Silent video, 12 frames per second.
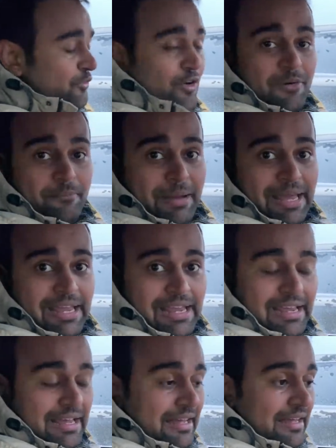warm
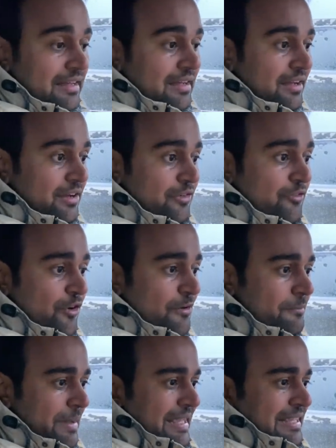
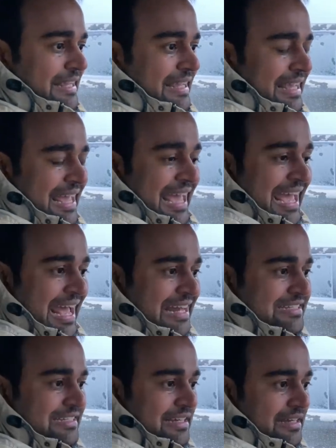my
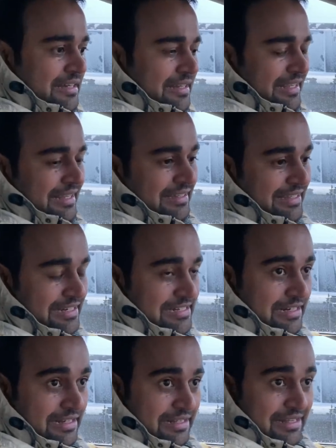hands here in the
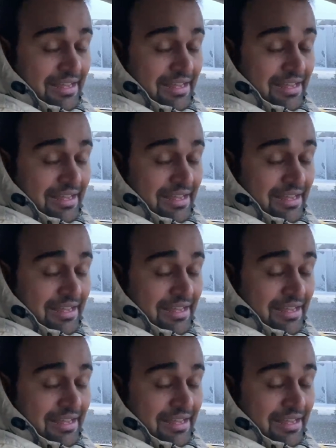heater.